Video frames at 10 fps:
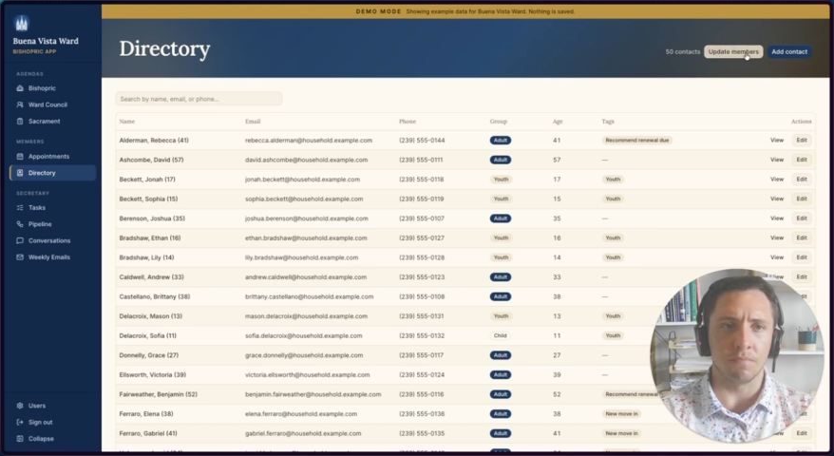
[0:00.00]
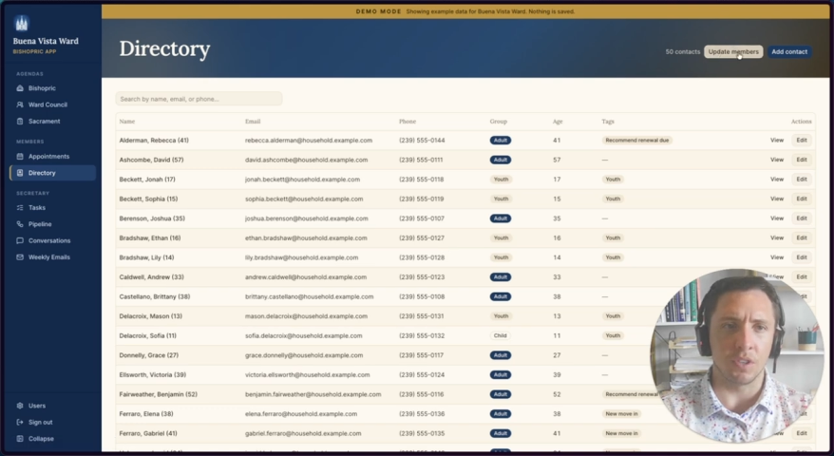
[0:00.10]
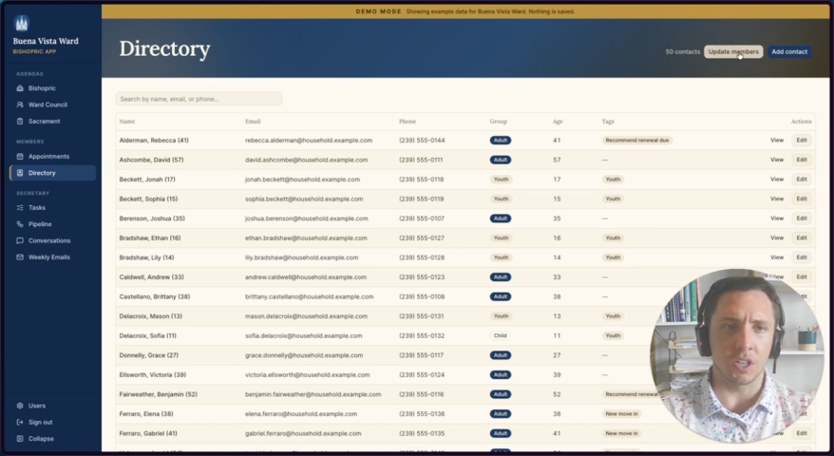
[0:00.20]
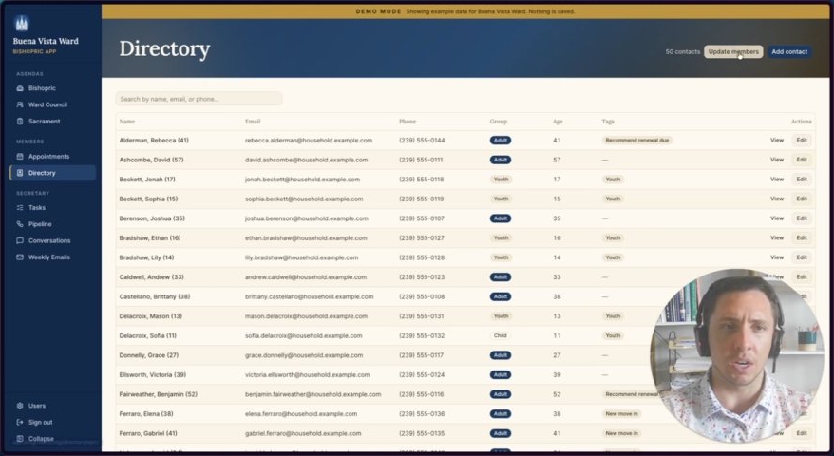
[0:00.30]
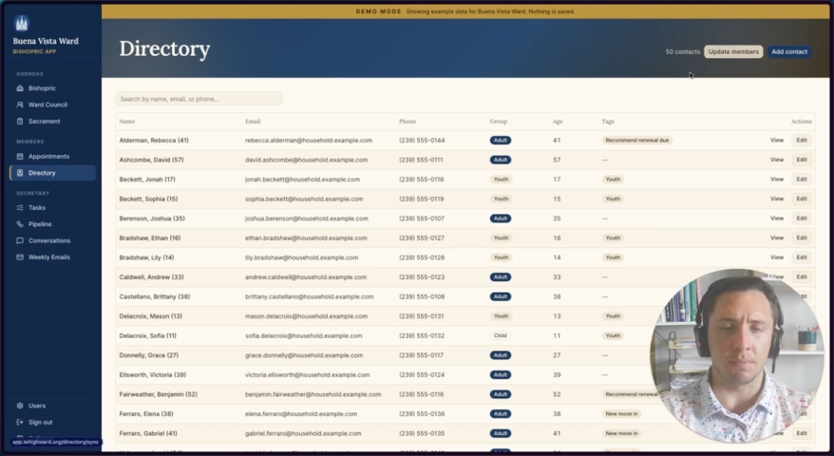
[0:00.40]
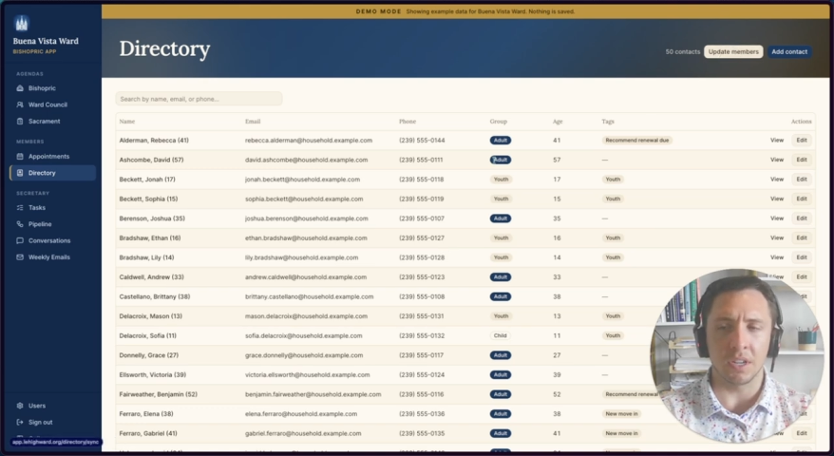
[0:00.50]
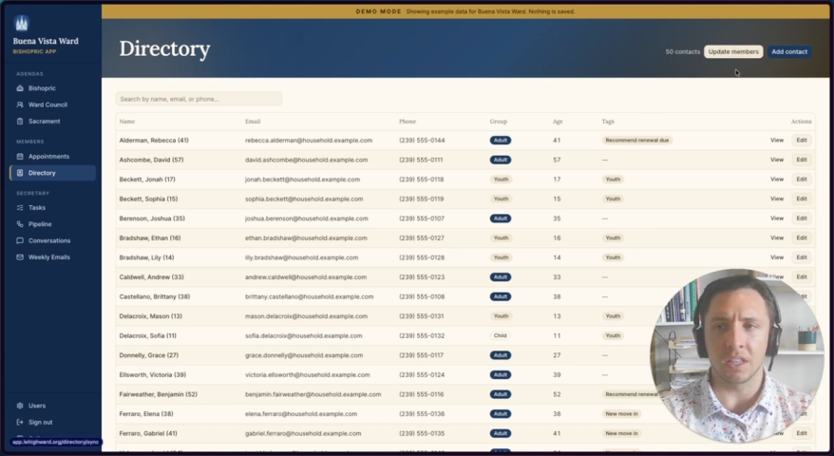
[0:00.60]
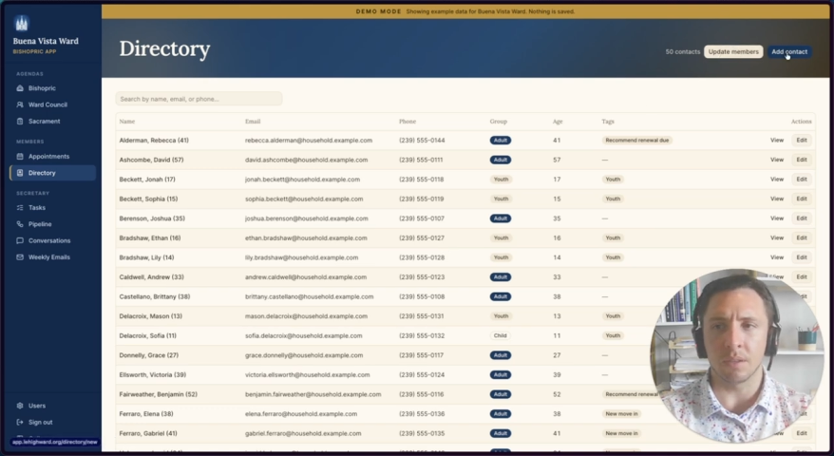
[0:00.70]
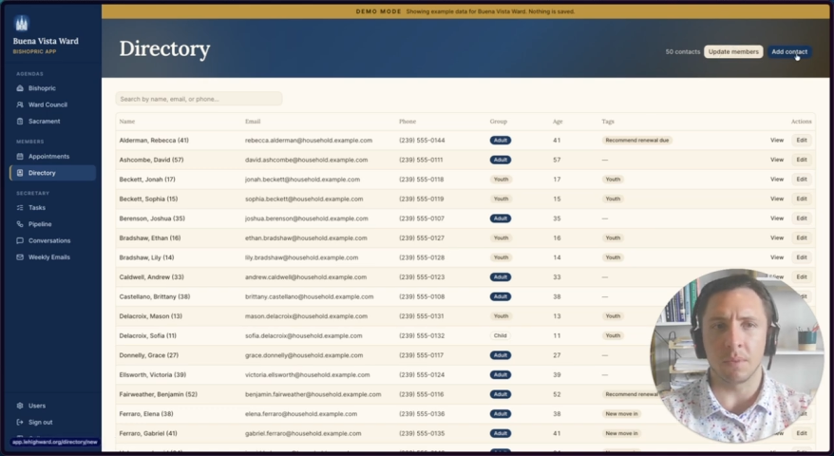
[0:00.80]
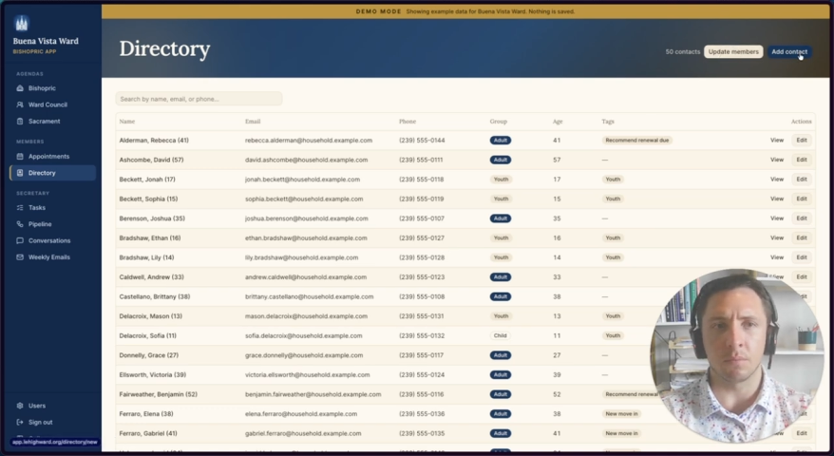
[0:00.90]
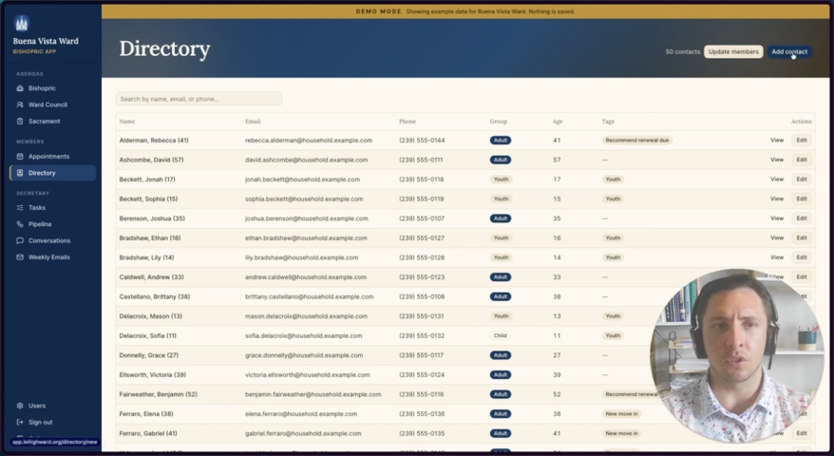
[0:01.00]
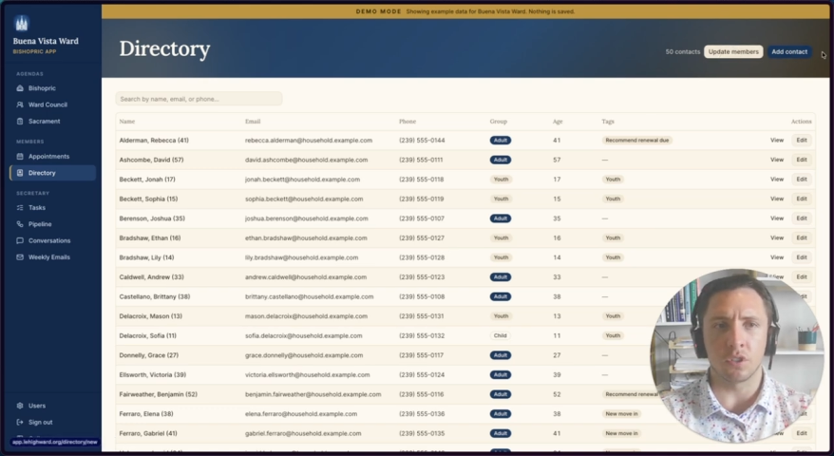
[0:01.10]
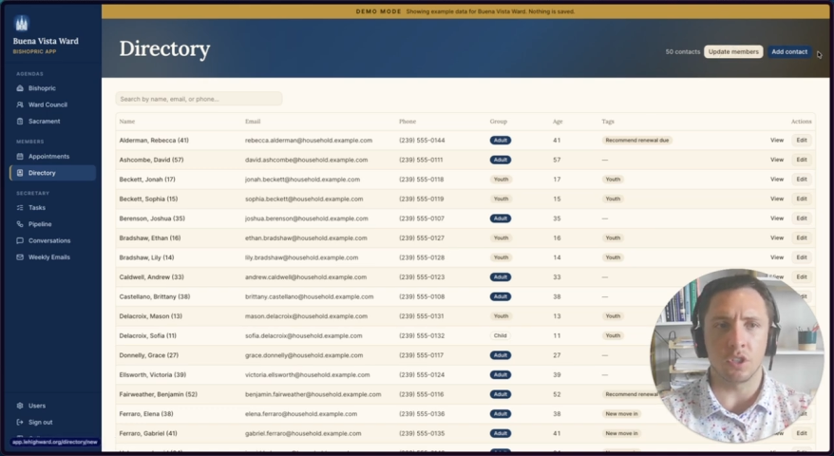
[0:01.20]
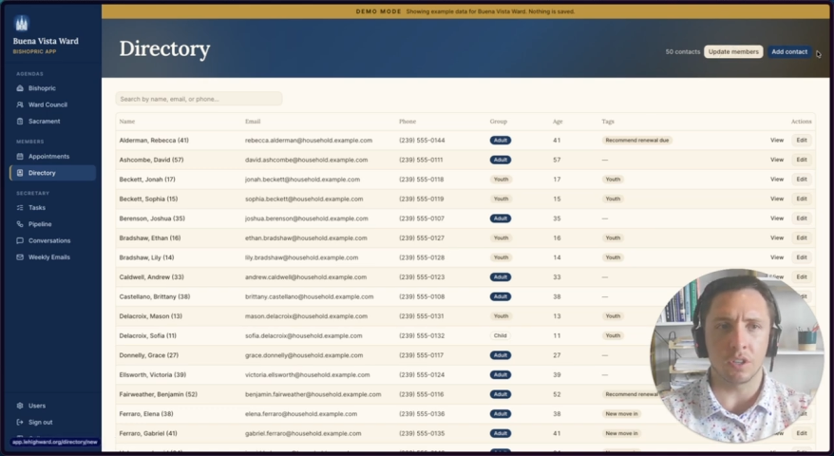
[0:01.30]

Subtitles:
You can update the members.